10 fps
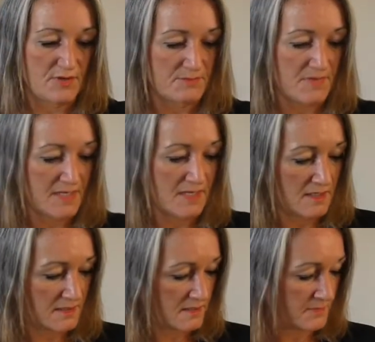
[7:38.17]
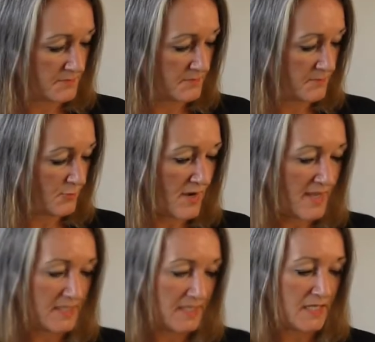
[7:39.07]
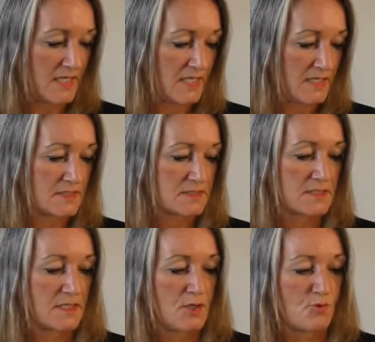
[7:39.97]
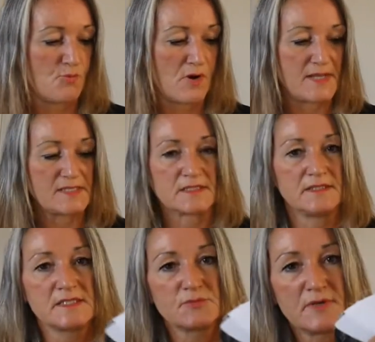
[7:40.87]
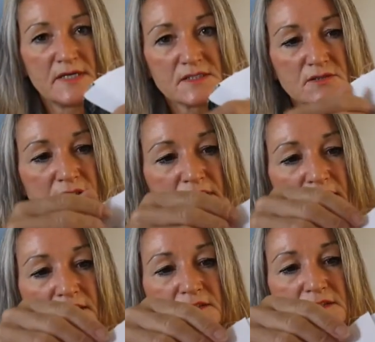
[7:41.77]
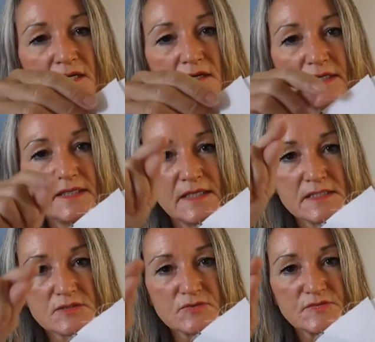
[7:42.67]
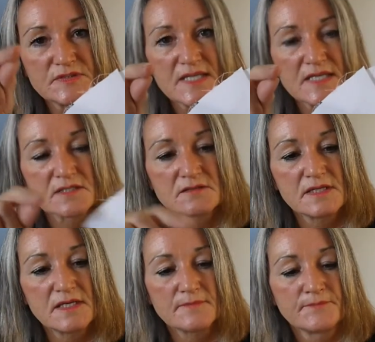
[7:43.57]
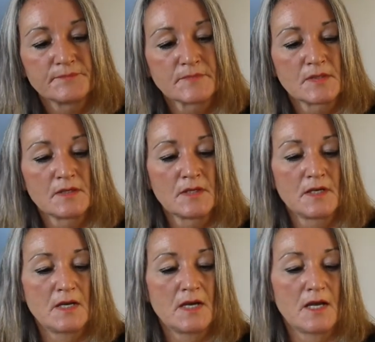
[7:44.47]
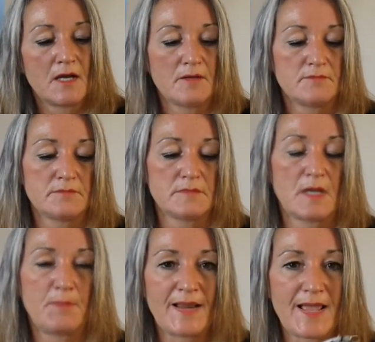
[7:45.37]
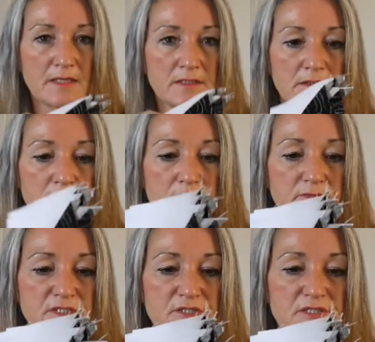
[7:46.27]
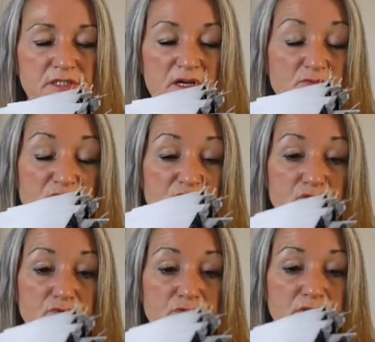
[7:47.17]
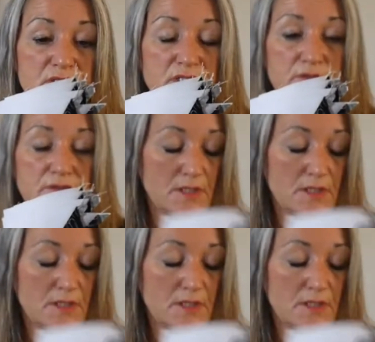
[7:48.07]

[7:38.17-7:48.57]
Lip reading: my colour way is white, and this white's got little tiny sort of ticks on it. A black, which I was just drawn to,